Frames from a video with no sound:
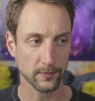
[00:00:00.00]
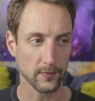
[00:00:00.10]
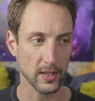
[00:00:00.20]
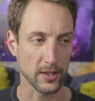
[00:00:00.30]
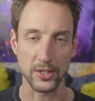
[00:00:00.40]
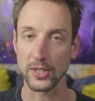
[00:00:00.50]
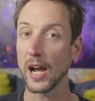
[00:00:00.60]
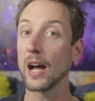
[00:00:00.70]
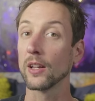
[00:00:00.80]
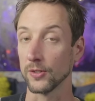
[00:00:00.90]
the
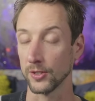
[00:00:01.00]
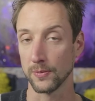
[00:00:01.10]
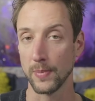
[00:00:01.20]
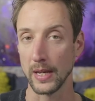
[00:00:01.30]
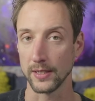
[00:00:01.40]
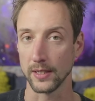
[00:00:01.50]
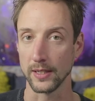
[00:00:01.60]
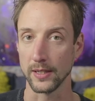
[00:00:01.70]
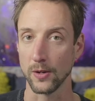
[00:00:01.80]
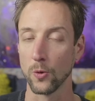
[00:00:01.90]
scholars
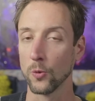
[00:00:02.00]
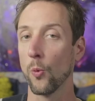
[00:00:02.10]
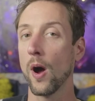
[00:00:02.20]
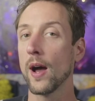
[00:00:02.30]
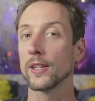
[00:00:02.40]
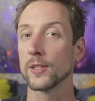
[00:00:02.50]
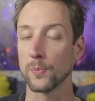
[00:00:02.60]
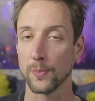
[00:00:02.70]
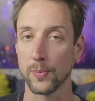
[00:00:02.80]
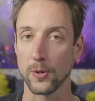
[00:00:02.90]
basically the old wise
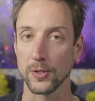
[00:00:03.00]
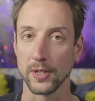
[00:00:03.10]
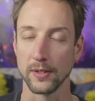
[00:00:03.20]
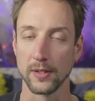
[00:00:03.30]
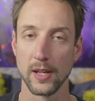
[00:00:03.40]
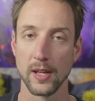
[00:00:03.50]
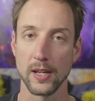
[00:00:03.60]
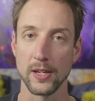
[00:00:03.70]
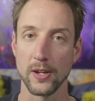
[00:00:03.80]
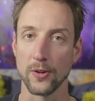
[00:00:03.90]
person
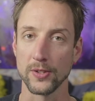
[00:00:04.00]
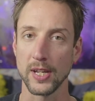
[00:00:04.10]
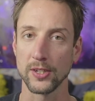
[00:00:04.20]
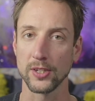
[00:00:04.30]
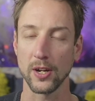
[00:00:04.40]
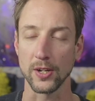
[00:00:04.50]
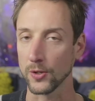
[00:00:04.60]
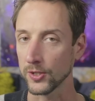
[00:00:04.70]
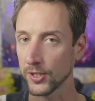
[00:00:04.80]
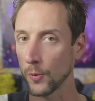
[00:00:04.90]
you know sagittarius
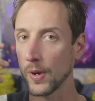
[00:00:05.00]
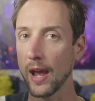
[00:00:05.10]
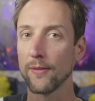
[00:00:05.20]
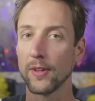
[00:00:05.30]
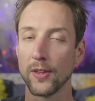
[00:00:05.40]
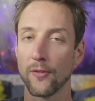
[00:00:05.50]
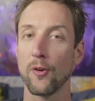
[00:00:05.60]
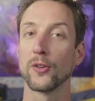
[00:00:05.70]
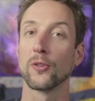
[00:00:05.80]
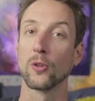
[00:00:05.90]
so it's like we have the, the
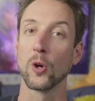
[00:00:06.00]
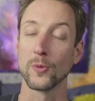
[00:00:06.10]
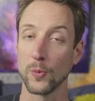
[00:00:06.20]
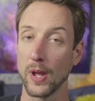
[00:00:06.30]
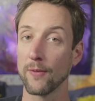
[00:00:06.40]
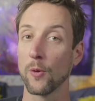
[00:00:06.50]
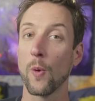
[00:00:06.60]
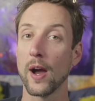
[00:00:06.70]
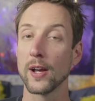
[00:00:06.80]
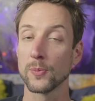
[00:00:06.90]
frontal lobes we have the
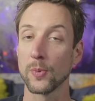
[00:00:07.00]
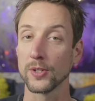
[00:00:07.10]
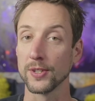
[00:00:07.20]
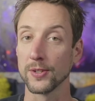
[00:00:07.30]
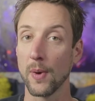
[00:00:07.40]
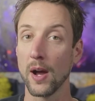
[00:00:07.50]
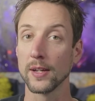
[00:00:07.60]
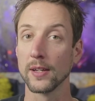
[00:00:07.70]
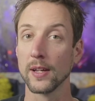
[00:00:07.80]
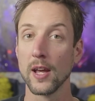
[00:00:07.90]
wise person's
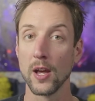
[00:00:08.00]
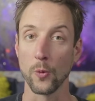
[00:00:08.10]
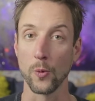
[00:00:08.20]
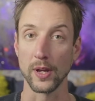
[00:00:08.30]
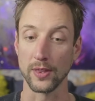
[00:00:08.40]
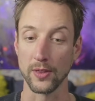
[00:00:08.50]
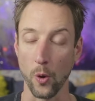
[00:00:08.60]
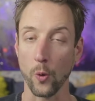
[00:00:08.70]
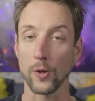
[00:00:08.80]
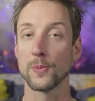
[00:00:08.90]
mind with the
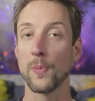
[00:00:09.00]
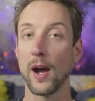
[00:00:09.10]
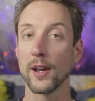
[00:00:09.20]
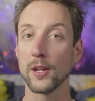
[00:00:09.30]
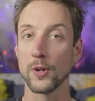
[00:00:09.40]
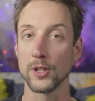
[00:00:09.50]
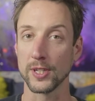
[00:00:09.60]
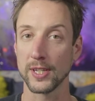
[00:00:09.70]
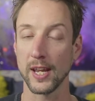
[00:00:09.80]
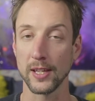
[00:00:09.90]
horse body which
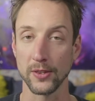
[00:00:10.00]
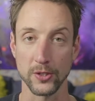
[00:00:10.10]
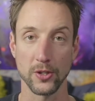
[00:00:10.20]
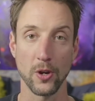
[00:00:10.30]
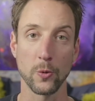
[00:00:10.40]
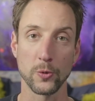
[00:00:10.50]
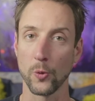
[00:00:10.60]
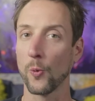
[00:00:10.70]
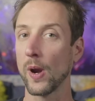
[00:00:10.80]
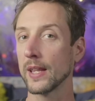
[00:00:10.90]
is saying there's no
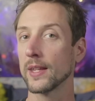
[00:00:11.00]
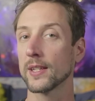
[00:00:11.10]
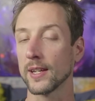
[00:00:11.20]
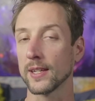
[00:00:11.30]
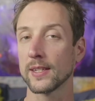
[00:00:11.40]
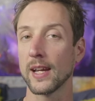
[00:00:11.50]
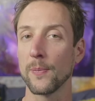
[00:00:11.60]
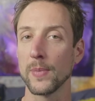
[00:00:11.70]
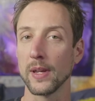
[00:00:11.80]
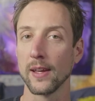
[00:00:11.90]
terrain that's going to
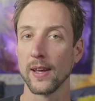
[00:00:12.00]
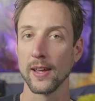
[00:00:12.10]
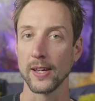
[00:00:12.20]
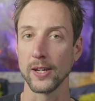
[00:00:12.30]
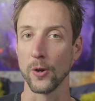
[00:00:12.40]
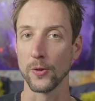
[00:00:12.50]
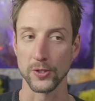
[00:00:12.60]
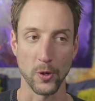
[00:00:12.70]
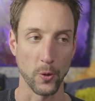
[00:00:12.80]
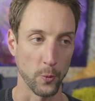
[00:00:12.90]
stop me you know there's
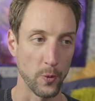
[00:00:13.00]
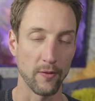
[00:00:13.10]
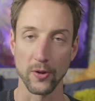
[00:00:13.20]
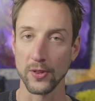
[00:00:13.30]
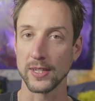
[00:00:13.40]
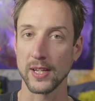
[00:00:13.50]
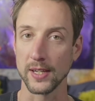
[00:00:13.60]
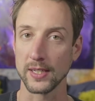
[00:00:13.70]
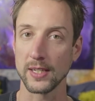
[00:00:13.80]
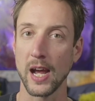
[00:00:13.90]
no river that's going
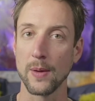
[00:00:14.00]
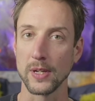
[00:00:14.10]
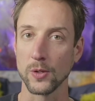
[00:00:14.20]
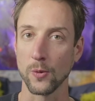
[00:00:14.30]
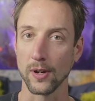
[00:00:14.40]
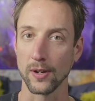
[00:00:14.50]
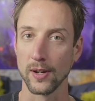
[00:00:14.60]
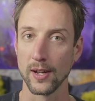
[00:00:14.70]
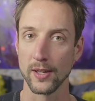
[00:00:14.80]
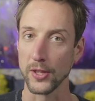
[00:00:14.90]
to stop me to where
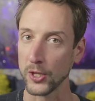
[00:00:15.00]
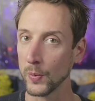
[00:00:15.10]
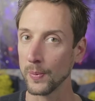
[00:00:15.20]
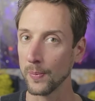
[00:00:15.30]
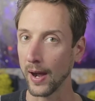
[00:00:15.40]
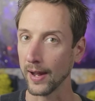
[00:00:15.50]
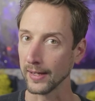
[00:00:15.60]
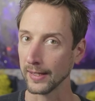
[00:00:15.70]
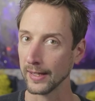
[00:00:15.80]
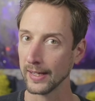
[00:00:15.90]
the human
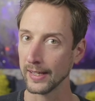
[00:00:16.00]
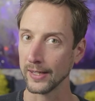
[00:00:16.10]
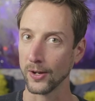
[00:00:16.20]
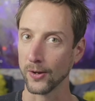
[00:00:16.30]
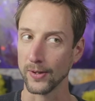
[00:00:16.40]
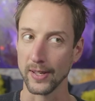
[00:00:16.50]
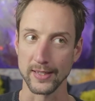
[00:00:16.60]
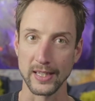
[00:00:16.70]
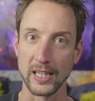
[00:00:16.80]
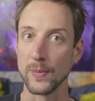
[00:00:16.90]
body you know
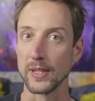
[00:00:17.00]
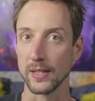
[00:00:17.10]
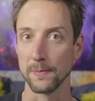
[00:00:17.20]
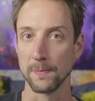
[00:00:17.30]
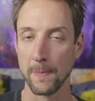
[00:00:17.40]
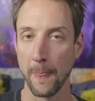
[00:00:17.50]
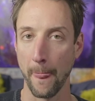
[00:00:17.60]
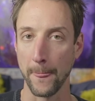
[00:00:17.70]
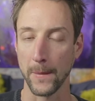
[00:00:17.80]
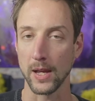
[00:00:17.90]
is limited
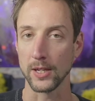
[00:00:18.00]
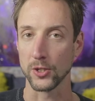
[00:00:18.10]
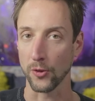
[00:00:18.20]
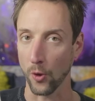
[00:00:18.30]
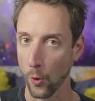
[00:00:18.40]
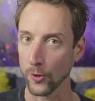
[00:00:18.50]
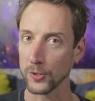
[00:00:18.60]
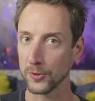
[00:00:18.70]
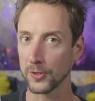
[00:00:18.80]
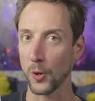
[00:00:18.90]
Okay, so the
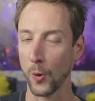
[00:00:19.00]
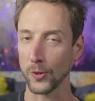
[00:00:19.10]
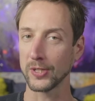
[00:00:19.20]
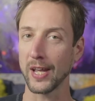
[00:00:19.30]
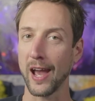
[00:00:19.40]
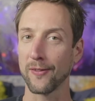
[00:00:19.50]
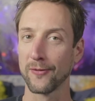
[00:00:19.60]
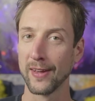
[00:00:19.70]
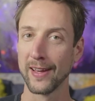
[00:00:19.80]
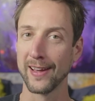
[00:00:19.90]
horse, the horse
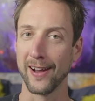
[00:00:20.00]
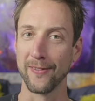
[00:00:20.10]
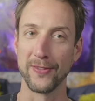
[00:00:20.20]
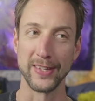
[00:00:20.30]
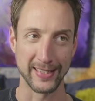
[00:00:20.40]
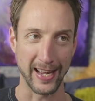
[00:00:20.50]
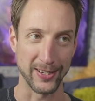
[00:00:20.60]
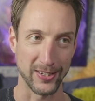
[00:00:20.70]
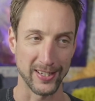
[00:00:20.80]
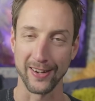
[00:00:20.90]
half of this
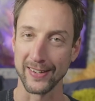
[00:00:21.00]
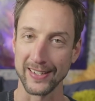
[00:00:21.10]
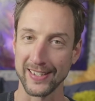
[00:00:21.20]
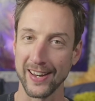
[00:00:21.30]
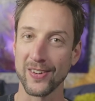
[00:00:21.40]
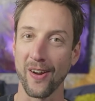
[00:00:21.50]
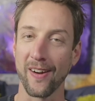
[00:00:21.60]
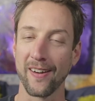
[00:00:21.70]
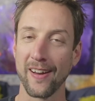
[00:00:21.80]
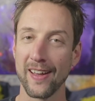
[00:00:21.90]
Sagittarius
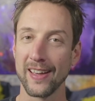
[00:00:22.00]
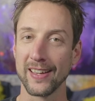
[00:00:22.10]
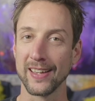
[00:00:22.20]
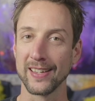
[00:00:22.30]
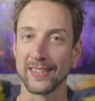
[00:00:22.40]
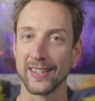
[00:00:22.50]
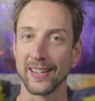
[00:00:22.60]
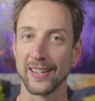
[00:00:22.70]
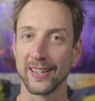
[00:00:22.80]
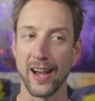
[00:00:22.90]
centaur is
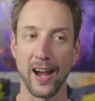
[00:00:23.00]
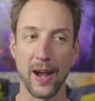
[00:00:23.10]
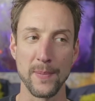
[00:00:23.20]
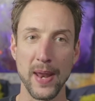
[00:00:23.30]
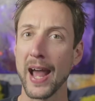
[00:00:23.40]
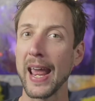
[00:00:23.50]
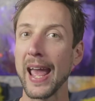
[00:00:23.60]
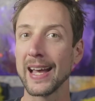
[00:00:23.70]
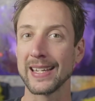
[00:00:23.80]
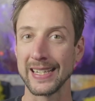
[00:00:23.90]
the uh, I'm not
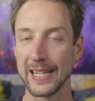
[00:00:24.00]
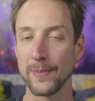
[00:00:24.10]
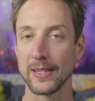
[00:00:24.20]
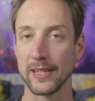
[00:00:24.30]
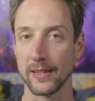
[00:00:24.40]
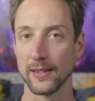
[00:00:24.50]
as limited.